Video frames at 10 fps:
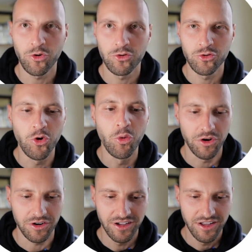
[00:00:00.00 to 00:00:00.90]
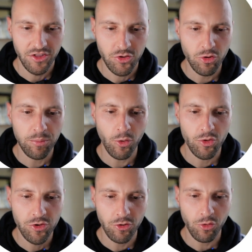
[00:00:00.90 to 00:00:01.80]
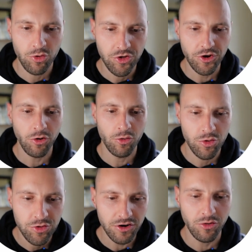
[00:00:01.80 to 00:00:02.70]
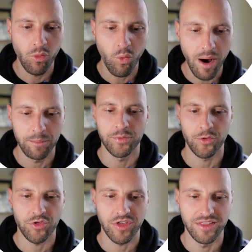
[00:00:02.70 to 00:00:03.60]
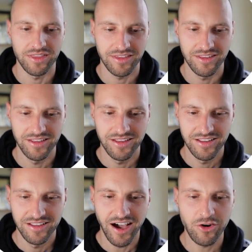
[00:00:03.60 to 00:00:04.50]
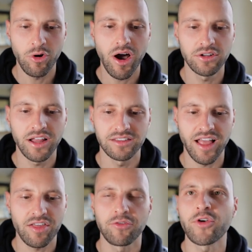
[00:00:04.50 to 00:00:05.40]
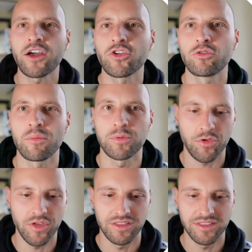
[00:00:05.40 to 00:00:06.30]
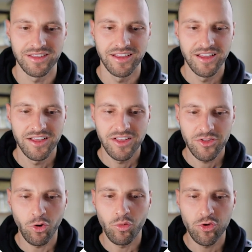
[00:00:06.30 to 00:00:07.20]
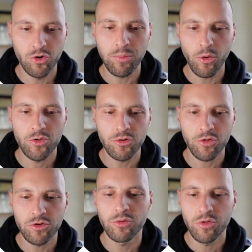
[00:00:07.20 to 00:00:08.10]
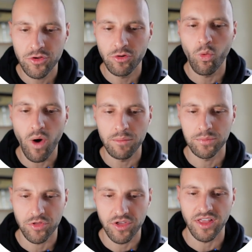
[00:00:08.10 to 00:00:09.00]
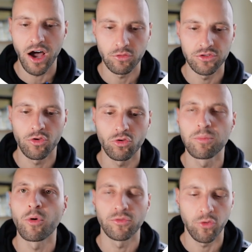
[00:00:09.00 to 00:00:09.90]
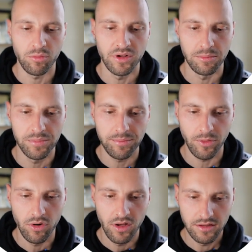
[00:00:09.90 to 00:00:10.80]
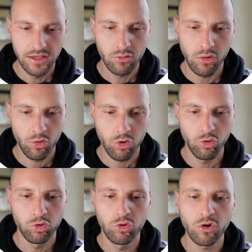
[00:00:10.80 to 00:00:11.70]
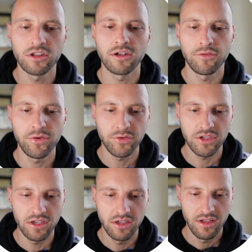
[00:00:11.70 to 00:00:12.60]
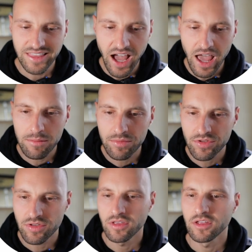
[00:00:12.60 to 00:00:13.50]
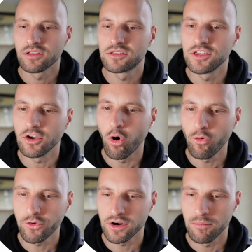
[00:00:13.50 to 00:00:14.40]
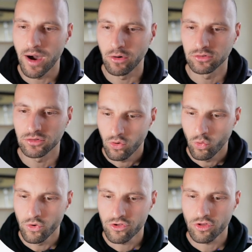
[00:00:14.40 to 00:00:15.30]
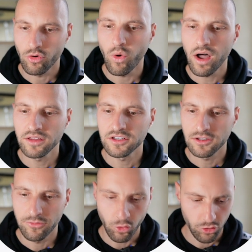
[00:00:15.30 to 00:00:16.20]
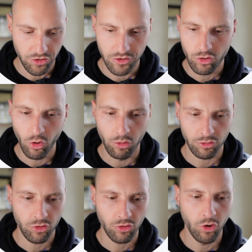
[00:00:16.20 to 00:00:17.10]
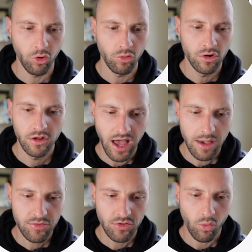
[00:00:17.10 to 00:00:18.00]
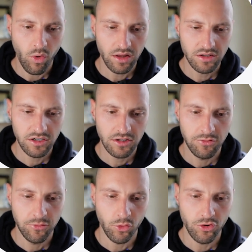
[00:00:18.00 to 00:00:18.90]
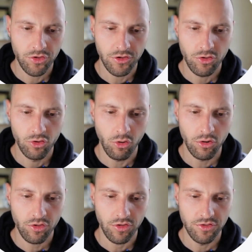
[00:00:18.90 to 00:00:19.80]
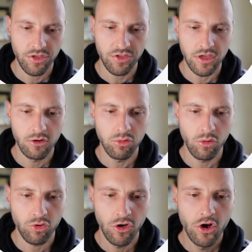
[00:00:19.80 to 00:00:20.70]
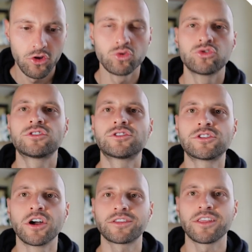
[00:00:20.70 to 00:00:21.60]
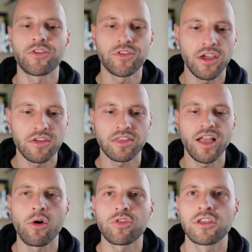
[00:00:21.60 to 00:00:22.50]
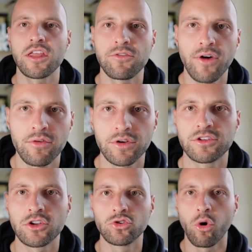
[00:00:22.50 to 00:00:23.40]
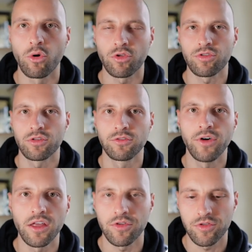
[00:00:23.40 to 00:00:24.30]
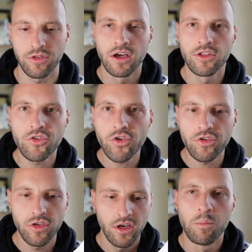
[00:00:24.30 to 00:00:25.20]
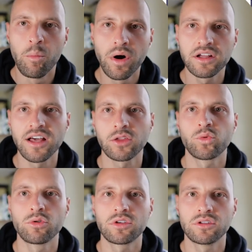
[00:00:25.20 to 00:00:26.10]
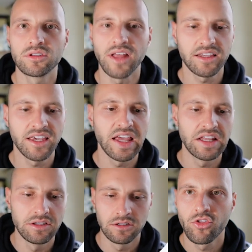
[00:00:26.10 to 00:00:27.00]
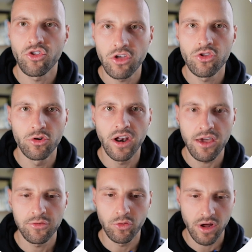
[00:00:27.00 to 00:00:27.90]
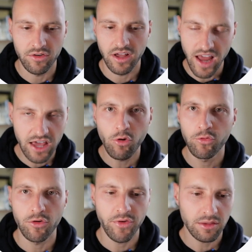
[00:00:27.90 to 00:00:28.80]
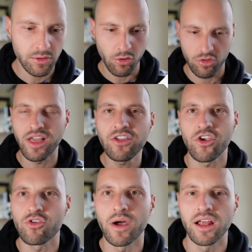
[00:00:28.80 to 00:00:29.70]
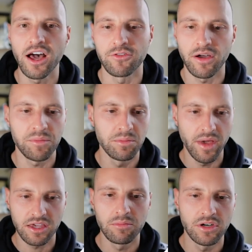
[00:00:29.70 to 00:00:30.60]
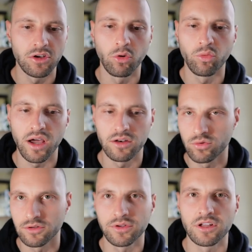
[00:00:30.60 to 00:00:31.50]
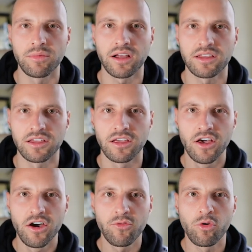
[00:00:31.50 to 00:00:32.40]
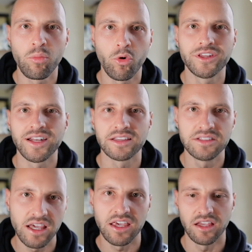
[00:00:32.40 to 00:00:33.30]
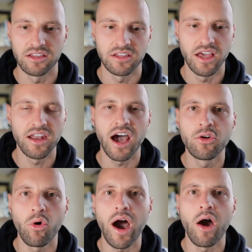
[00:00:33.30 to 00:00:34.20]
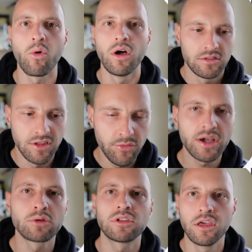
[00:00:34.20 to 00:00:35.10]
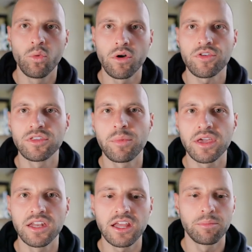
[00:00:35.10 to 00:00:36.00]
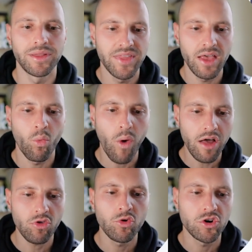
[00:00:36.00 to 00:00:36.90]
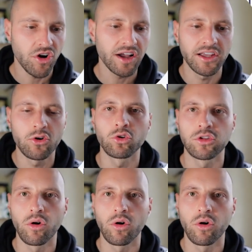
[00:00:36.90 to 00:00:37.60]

cooler. 0.0001%. I don't know how that's a fraction of a percent. So 0.0001% out of these 2.4 million people equals to 250 times the offer amount, which is $146. So times $146, this equals to $36,500, fellas. This is money that can change your life forever. And I know for a fact because they changed my life. I've been making money online with affiliate marketing for more than a decade. And I know how difficult it was in the beginning, but then once you crack the code,